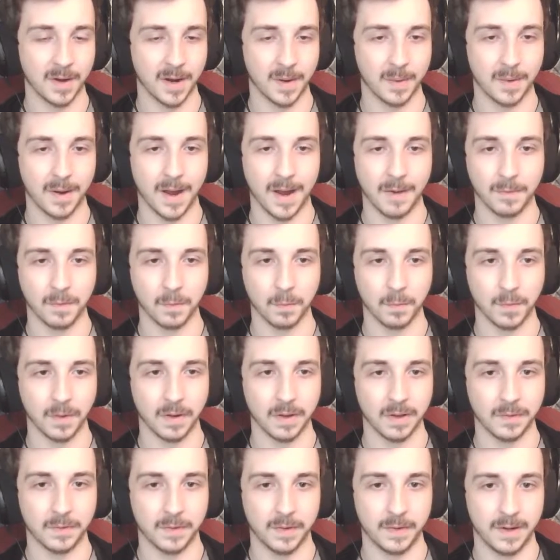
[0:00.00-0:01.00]
would have to
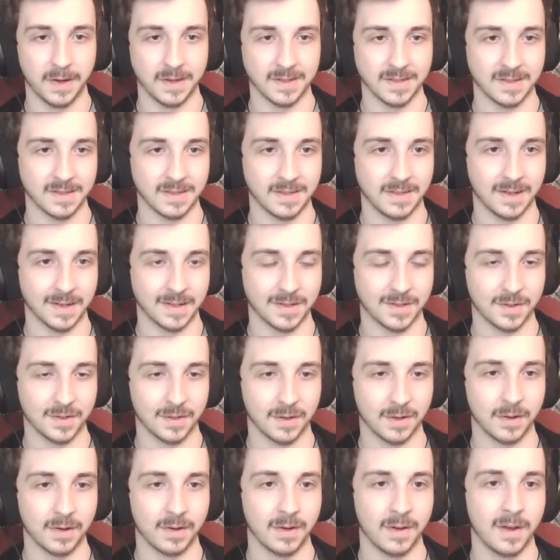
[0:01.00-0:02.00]
really finesse this next
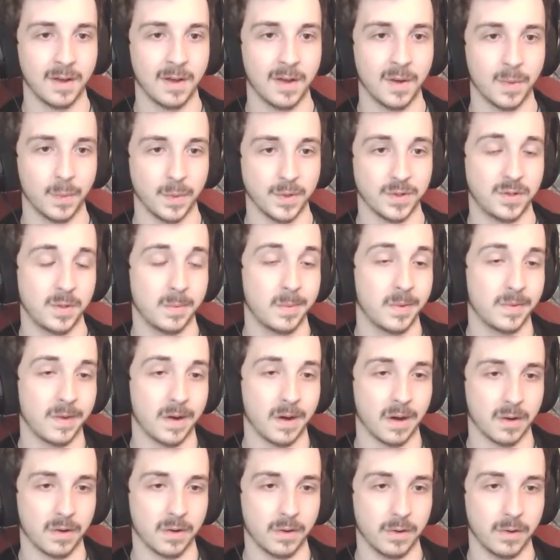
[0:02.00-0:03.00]
turn. Which, to be
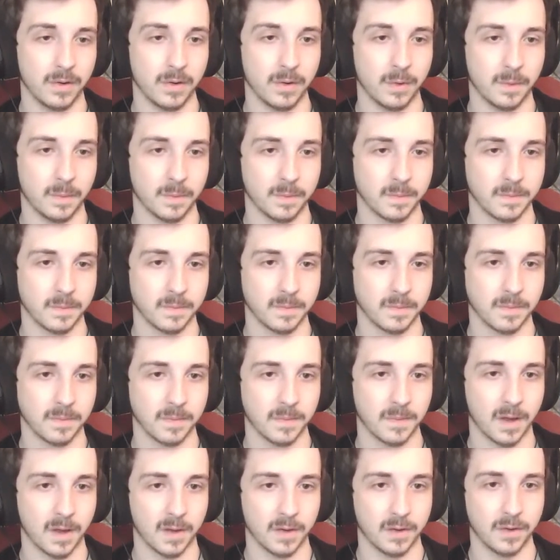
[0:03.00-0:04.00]
fair, I could do.
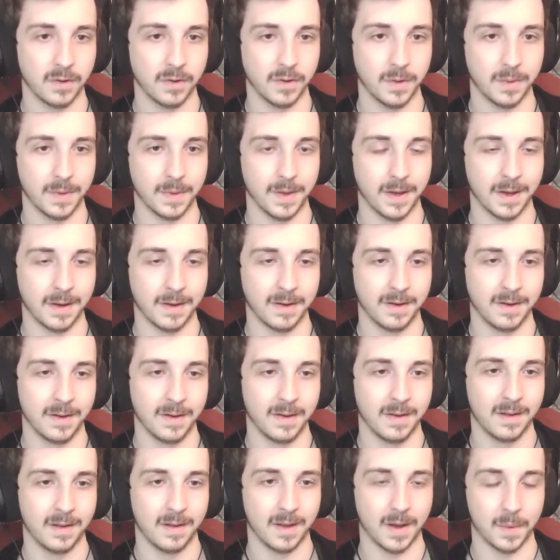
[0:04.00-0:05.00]
I could do that.
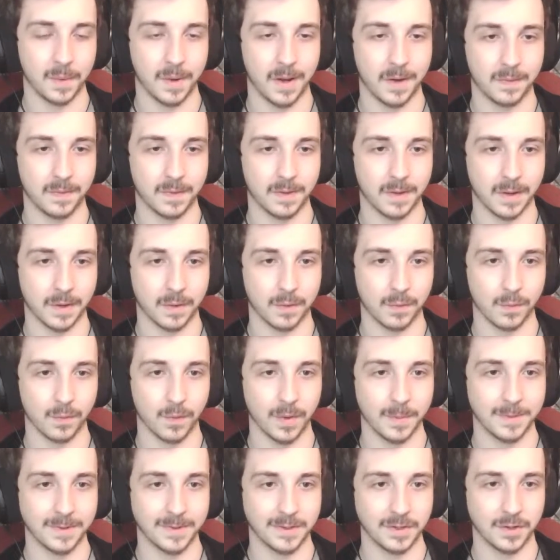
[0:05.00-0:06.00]
I would have to, like,
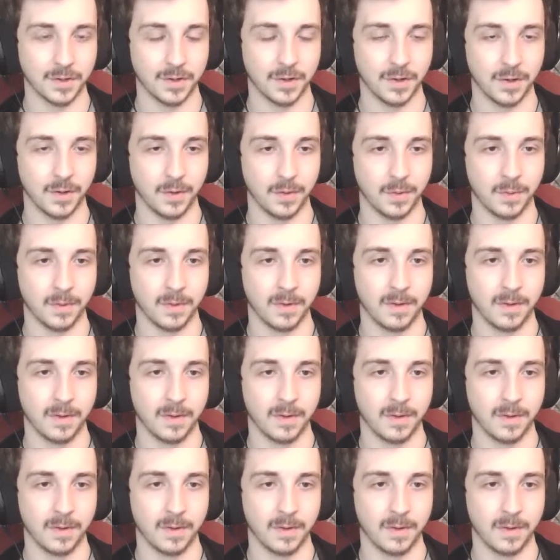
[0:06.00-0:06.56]
reposition you.